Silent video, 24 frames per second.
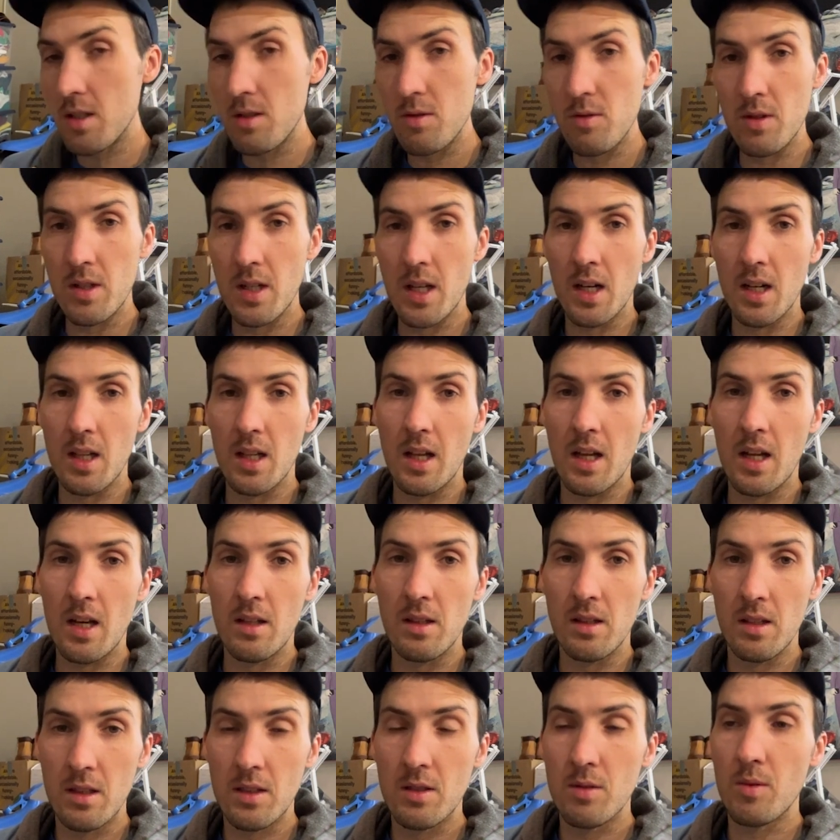You would get a lot of
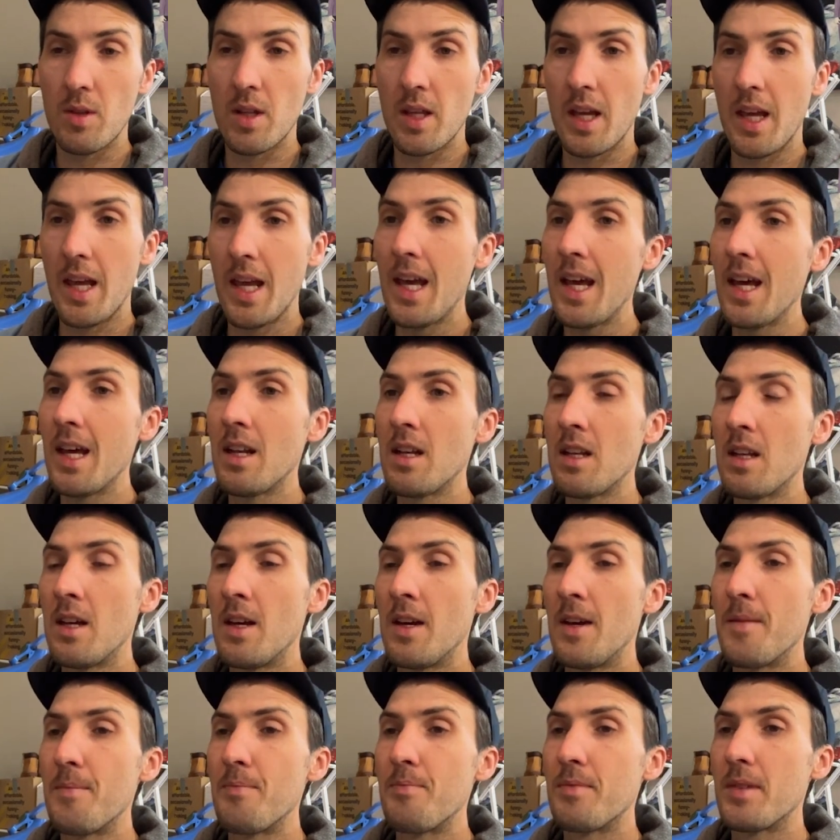looks with it, and
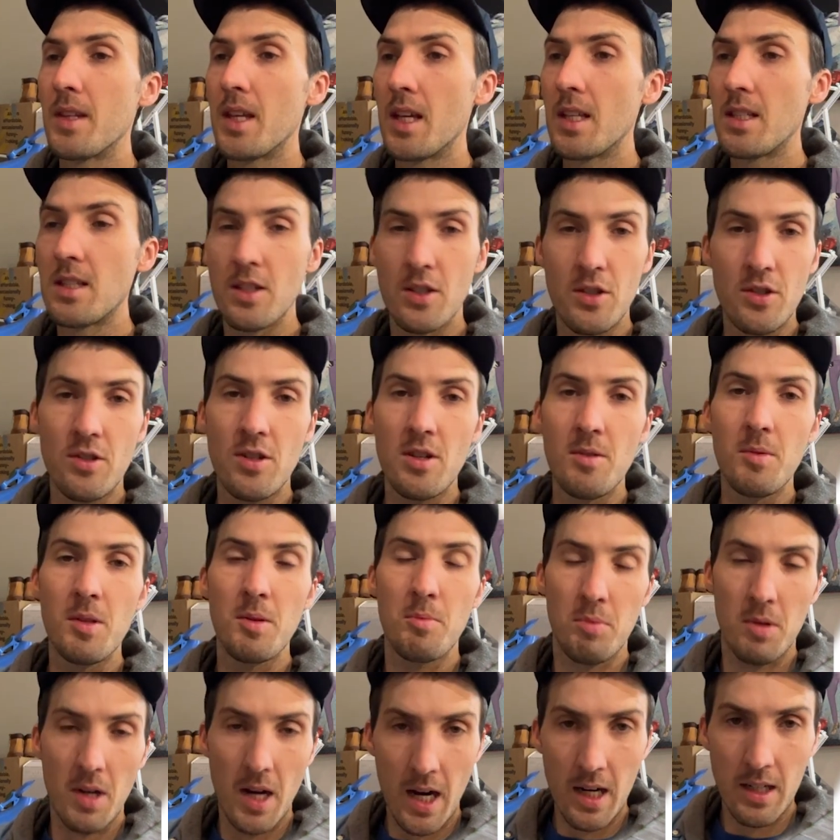it's extremely
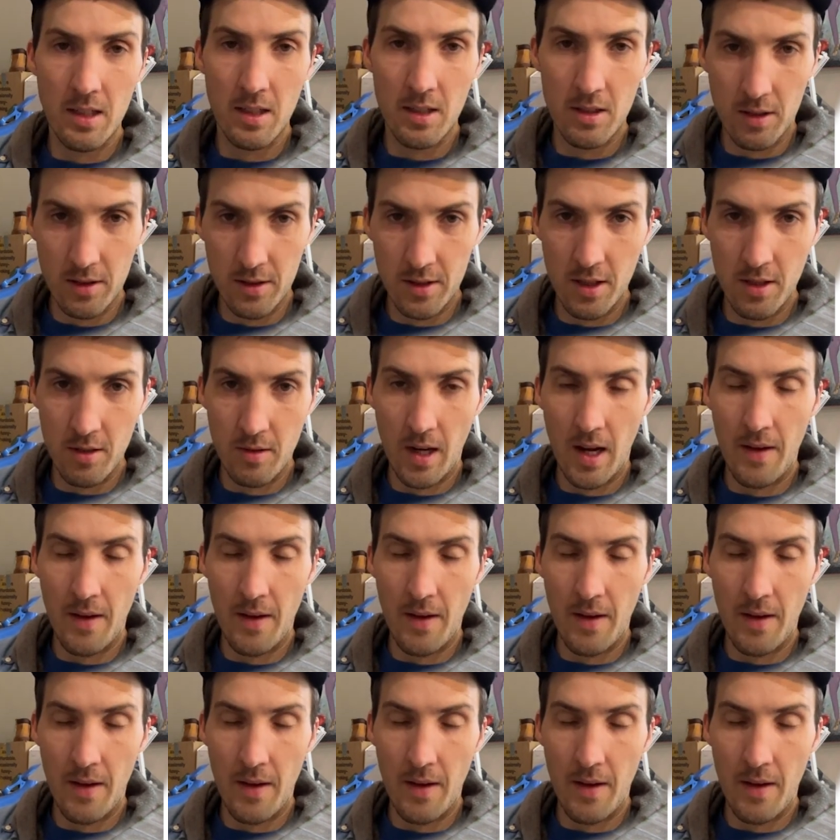practical too.